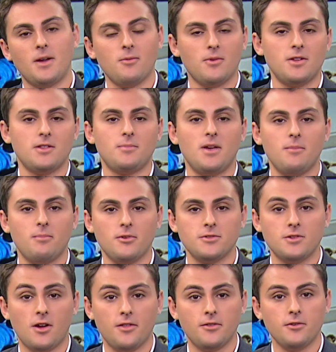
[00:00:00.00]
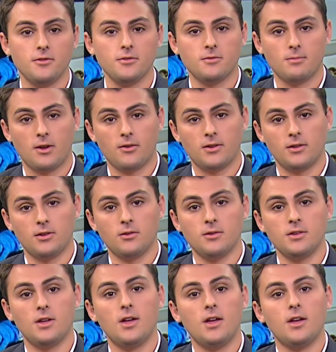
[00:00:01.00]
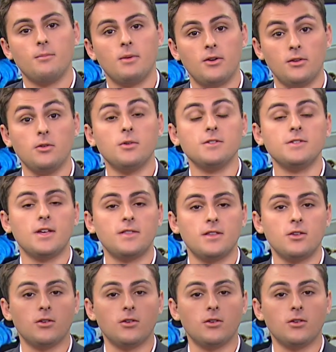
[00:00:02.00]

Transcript: by one of the paper's authors, Mary Lewis, Mary Lewis at the